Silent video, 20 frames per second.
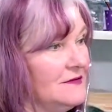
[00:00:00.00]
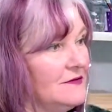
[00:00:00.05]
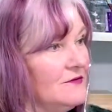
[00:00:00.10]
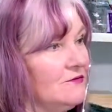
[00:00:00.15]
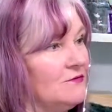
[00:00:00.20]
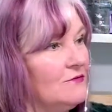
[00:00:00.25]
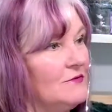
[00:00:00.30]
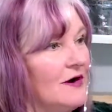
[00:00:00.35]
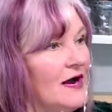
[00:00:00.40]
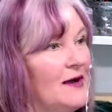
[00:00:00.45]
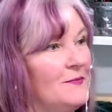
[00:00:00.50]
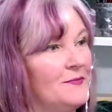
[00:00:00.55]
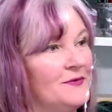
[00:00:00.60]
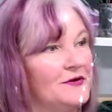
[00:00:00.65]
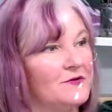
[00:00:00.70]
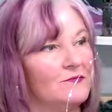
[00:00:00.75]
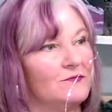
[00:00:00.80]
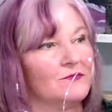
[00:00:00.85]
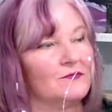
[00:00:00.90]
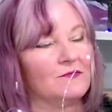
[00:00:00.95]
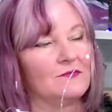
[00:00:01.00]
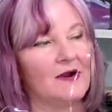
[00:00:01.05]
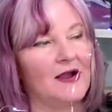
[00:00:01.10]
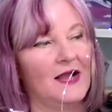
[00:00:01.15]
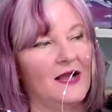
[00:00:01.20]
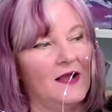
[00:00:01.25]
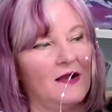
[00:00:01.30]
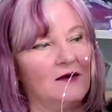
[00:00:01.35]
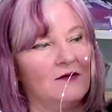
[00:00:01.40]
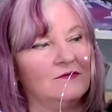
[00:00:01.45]
wrap it
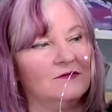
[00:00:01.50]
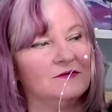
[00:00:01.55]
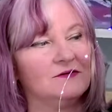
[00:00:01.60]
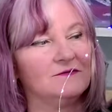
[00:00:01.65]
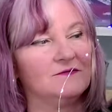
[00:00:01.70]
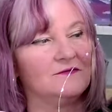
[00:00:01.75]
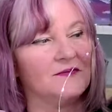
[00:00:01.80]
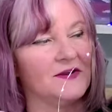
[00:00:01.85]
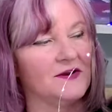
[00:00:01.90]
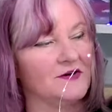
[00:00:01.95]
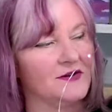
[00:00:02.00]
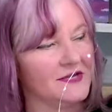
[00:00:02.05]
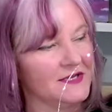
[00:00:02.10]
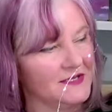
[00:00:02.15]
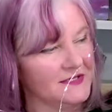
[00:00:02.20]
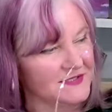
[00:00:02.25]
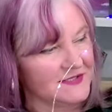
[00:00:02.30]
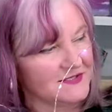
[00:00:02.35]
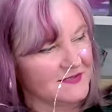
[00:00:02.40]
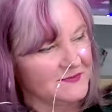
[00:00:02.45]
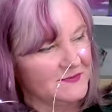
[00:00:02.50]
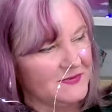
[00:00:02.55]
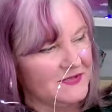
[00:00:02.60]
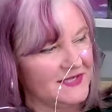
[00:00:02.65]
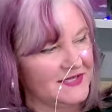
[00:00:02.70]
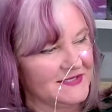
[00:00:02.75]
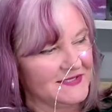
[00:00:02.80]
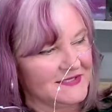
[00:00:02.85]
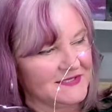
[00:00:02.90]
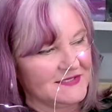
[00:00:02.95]
around in various
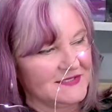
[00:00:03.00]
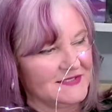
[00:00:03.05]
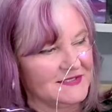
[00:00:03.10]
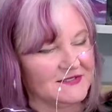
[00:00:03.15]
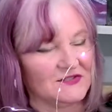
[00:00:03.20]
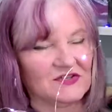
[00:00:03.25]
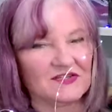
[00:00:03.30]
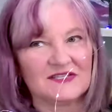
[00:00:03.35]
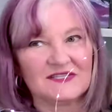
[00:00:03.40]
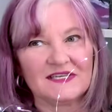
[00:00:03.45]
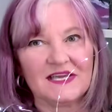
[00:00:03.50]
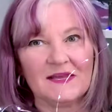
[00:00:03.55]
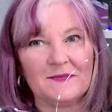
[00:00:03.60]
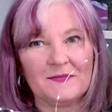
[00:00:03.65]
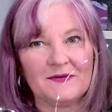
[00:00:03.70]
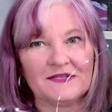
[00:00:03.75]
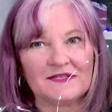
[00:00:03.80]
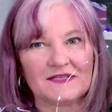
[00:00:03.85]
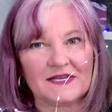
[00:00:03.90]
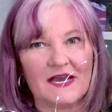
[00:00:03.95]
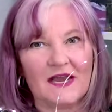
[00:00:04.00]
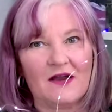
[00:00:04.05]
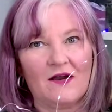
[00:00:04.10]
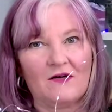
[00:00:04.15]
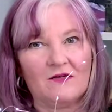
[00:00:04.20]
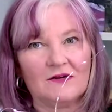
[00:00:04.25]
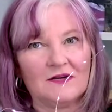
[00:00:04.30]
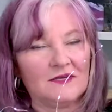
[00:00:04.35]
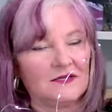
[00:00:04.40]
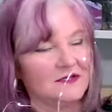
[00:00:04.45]
places and just tape it
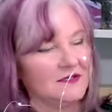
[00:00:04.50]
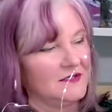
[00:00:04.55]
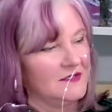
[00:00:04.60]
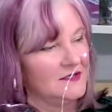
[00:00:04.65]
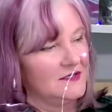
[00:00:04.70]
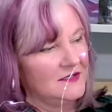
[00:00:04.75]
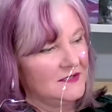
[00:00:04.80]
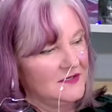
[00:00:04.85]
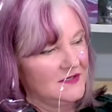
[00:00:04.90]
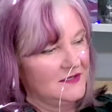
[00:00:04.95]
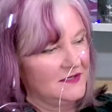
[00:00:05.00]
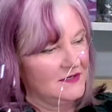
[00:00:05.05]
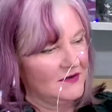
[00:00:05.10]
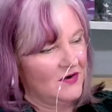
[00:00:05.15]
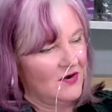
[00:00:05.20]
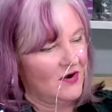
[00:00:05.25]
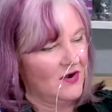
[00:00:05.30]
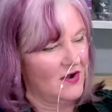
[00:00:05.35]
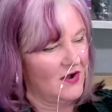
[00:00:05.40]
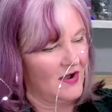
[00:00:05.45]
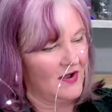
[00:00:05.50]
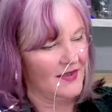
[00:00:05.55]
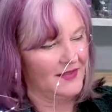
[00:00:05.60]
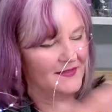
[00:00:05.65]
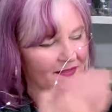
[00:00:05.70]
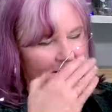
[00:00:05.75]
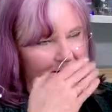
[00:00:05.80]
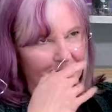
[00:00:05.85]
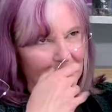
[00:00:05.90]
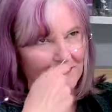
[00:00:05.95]
down in
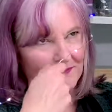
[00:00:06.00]
the